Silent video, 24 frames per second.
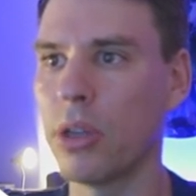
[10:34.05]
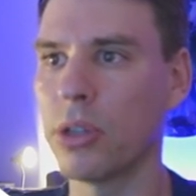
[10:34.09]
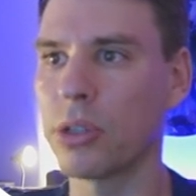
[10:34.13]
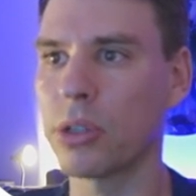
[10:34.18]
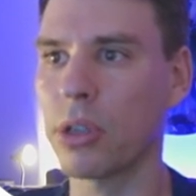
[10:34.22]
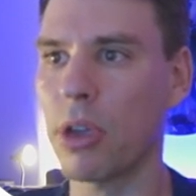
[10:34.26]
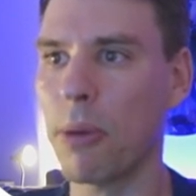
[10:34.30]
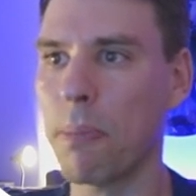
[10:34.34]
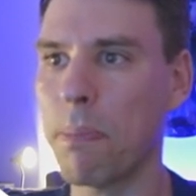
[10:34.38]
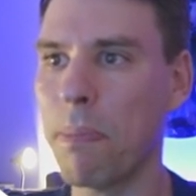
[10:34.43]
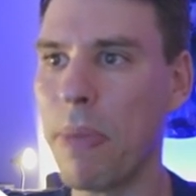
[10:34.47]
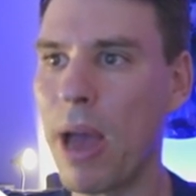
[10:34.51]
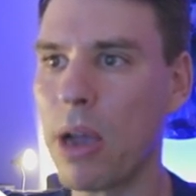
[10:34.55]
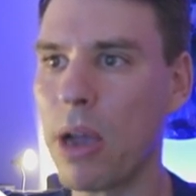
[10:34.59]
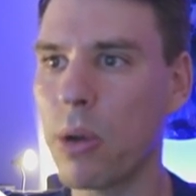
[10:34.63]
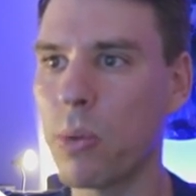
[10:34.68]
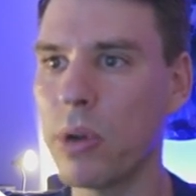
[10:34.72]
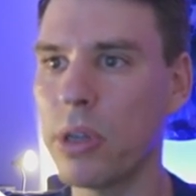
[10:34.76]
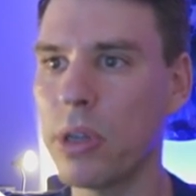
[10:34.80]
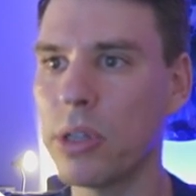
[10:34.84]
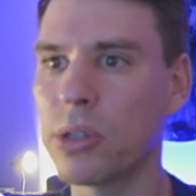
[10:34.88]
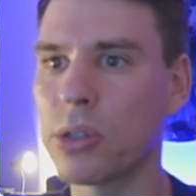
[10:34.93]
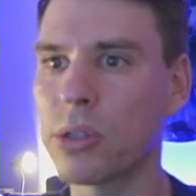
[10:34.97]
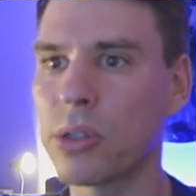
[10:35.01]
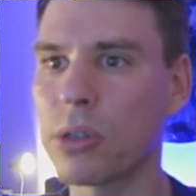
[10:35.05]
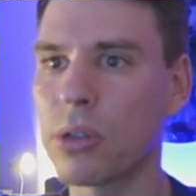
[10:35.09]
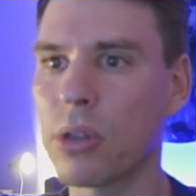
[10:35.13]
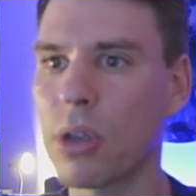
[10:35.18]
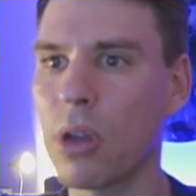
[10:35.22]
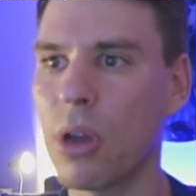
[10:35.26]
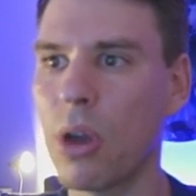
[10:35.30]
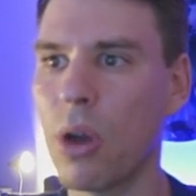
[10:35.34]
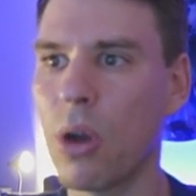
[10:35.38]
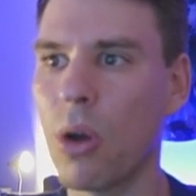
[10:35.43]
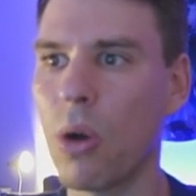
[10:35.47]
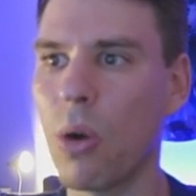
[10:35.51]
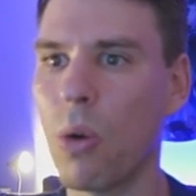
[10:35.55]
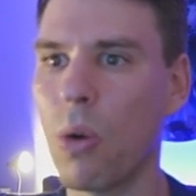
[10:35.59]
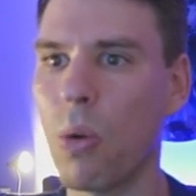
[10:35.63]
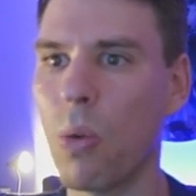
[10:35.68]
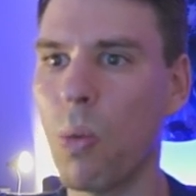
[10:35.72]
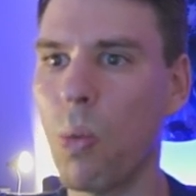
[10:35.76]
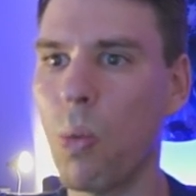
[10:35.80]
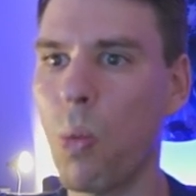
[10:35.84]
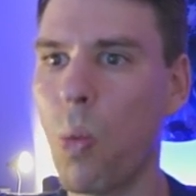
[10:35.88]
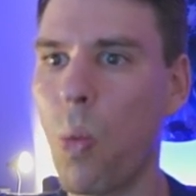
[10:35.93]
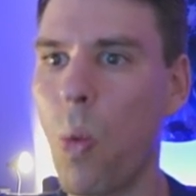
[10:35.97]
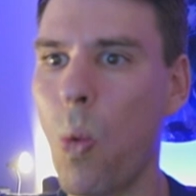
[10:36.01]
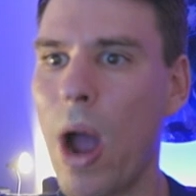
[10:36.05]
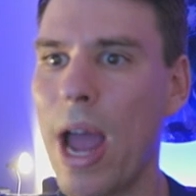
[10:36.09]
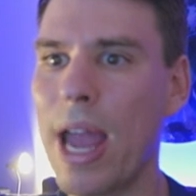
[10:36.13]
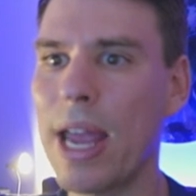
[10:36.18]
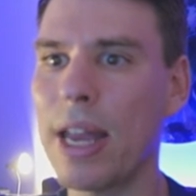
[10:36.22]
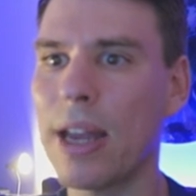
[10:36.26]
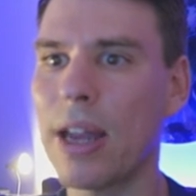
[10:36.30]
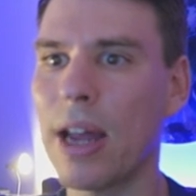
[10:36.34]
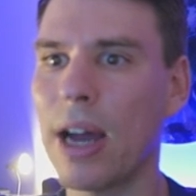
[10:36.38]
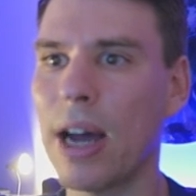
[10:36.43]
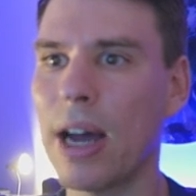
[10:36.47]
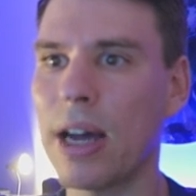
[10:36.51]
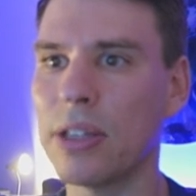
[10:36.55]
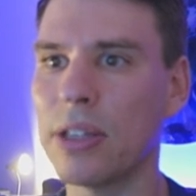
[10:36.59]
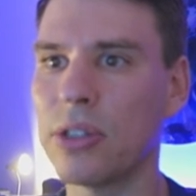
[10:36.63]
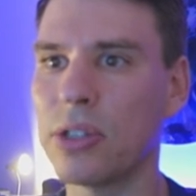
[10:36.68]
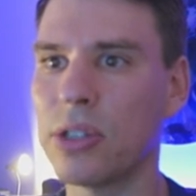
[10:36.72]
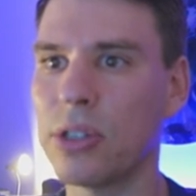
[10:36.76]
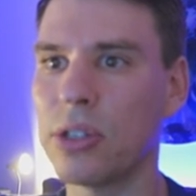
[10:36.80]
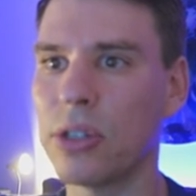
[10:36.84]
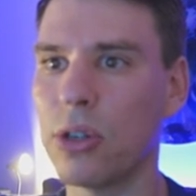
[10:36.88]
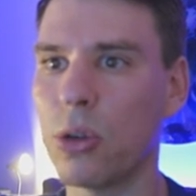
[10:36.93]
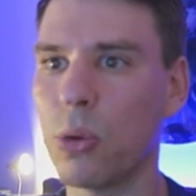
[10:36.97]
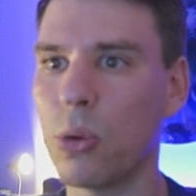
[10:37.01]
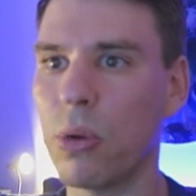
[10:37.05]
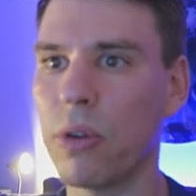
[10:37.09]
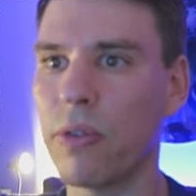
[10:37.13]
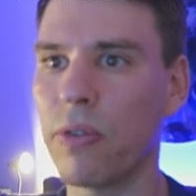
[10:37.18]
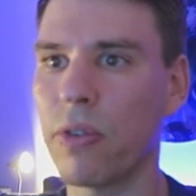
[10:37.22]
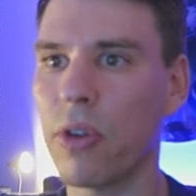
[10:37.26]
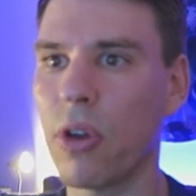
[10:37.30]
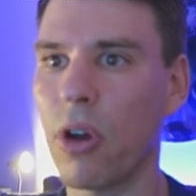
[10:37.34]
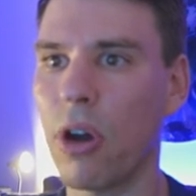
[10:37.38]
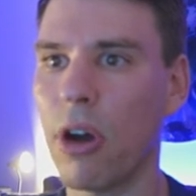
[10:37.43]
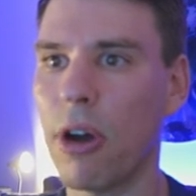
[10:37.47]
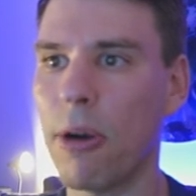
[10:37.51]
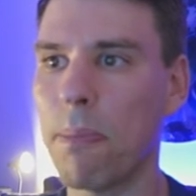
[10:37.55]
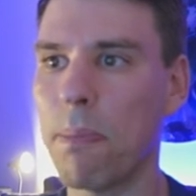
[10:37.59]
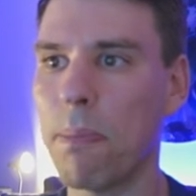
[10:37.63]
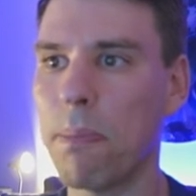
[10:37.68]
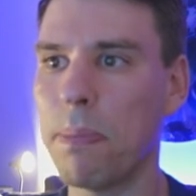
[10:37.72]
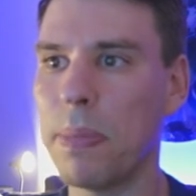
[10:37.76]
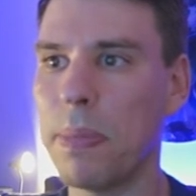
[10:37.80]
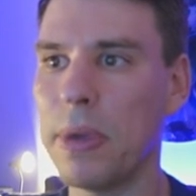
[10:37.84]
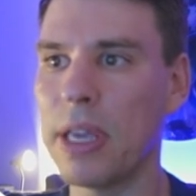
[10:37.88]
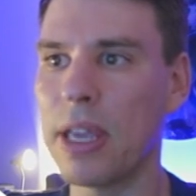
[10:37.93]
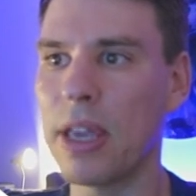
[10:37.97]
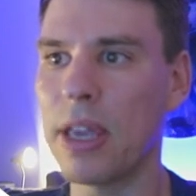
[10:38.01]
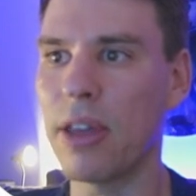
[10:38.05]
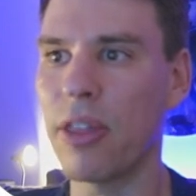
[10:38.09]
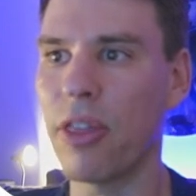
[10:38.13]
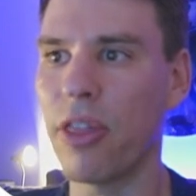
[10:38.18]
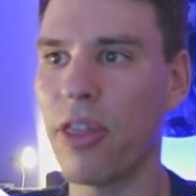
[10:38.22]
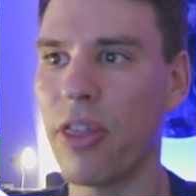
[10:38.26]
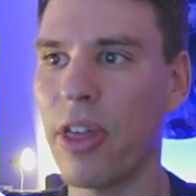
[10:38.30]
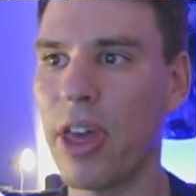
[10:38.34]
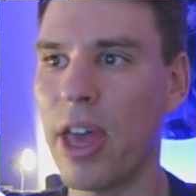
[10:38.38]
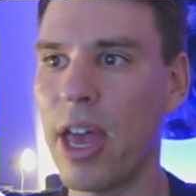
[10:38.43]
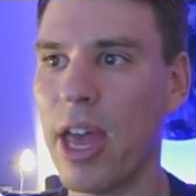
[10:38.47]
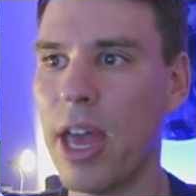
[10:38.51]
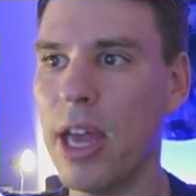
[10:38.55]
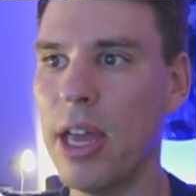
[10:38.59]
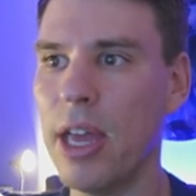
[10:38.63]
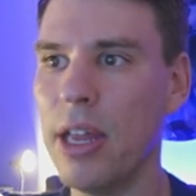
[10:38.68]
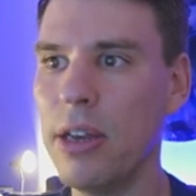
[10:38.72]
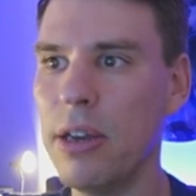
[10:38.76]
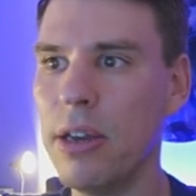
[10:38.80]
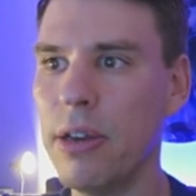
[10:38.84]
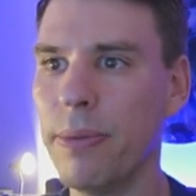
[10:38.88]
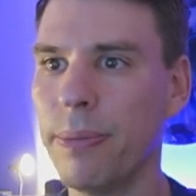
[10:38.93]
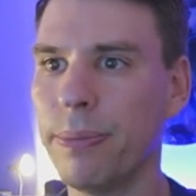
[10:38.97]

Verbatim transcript: So backwards, wait until we've gone bigger than.